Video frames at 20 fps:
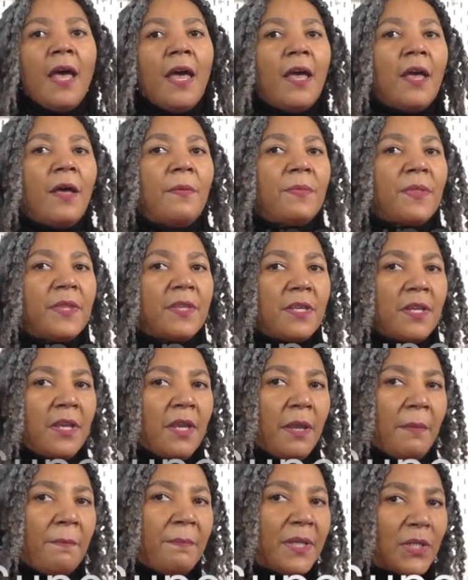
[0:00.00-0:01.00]
And
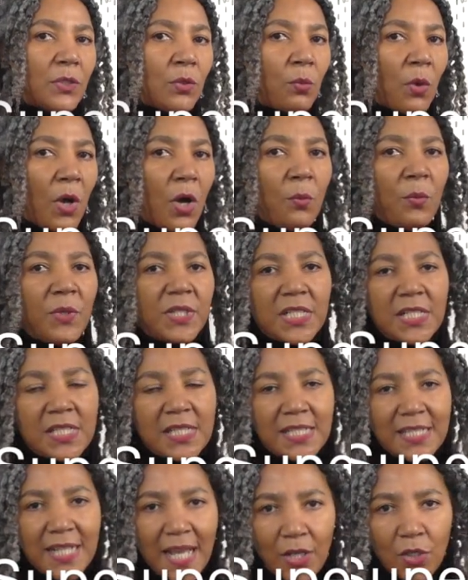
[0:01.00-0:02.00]
the middle one, which is the
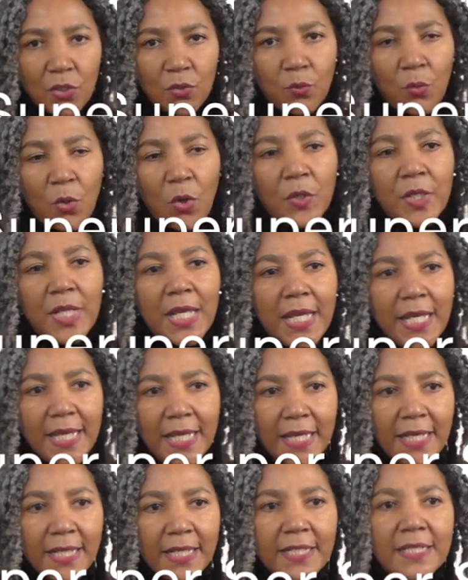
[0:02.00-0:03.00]
second one,
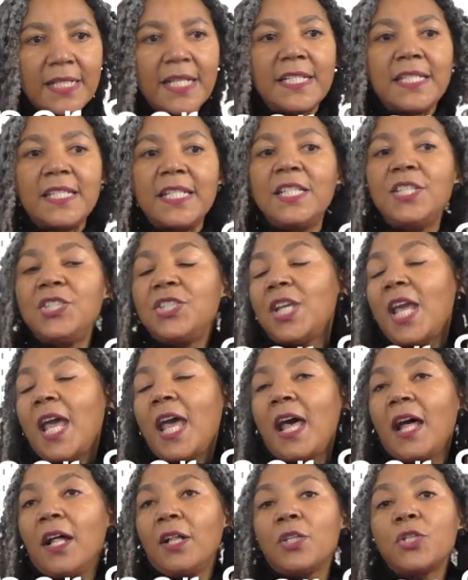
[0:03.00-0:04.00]
is
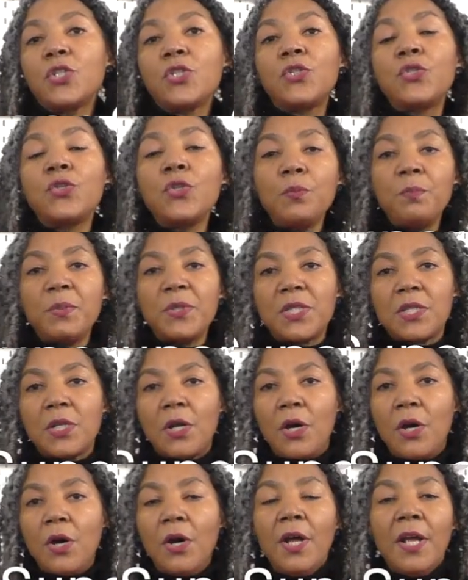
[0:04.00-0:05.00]
CGL
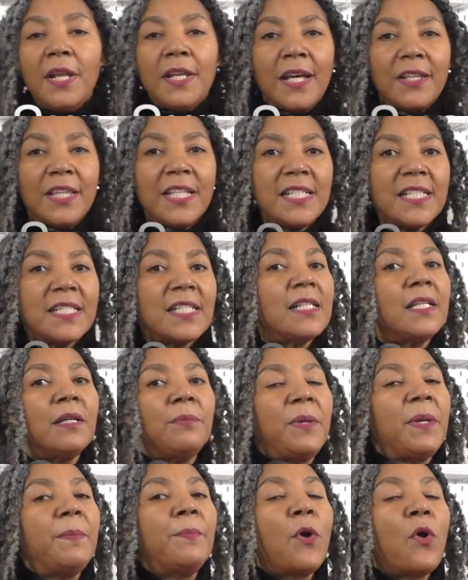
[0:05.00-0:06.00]
Superstar. Now this is a little
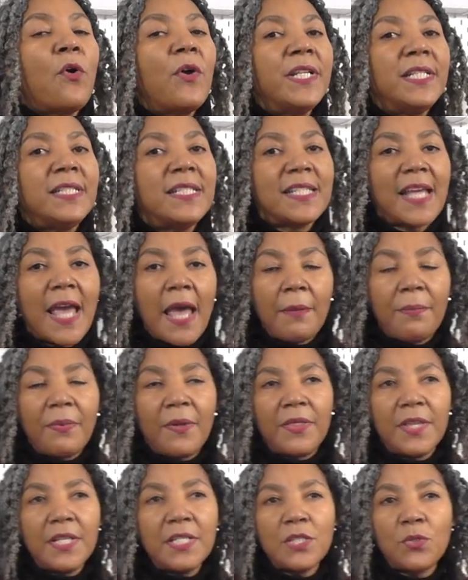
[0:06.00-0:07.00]
bit more in depth,
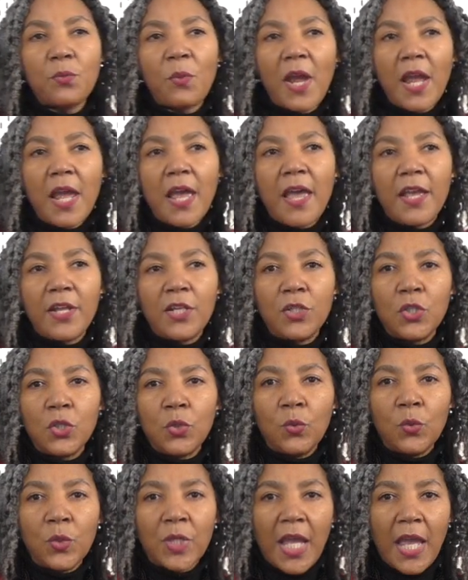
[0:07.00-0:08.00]
and this is where
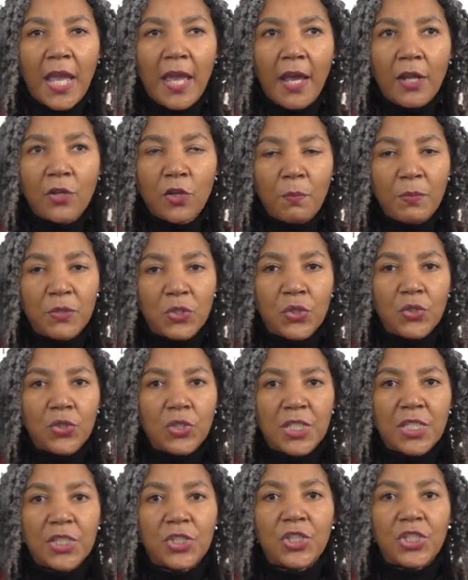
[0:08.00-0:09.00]
you will get an
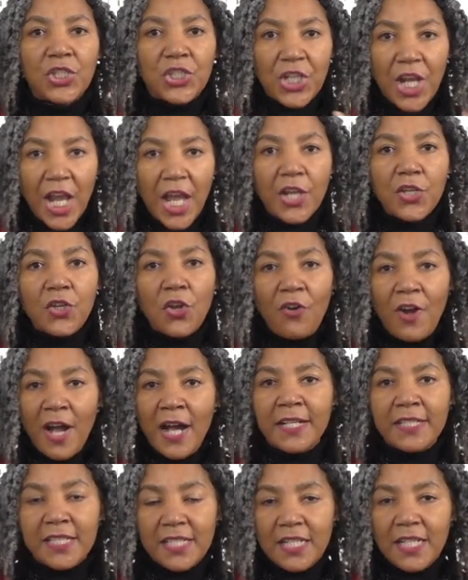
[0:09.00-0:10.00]
opportunity to share your
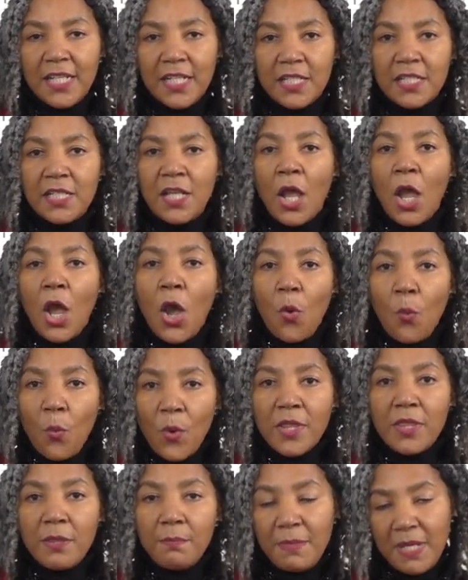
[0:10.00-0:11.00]
ideas
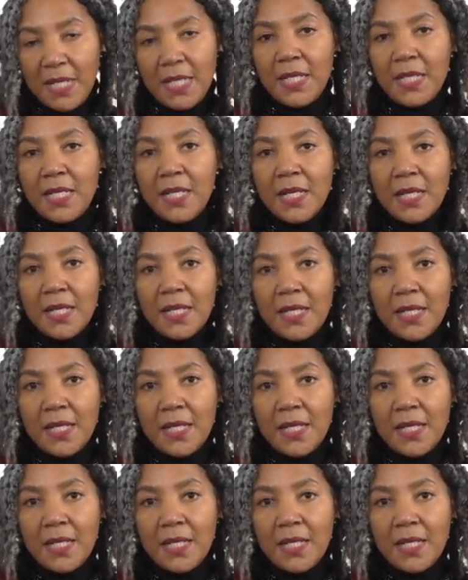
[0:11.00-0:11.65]
with me